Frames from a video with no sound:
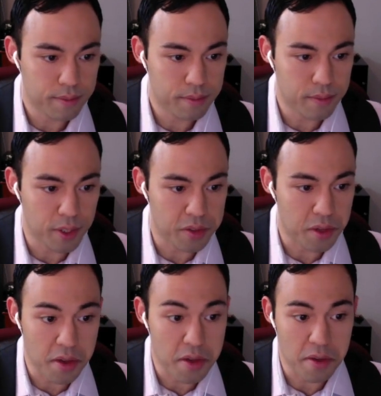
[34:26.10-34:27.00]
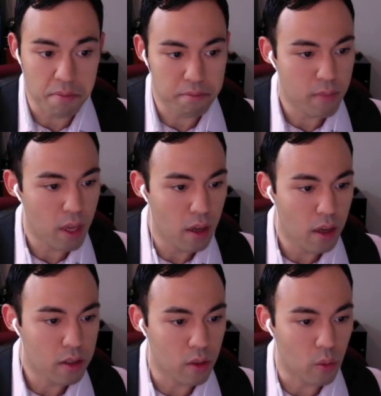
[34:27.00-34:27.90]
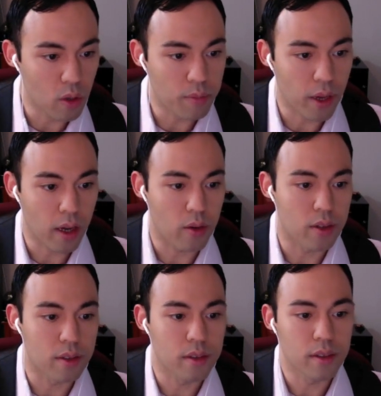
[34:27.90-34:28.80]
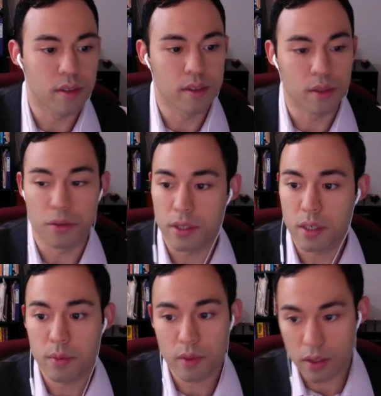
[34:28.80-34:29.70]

let's say m, to the 1 power is equal to m.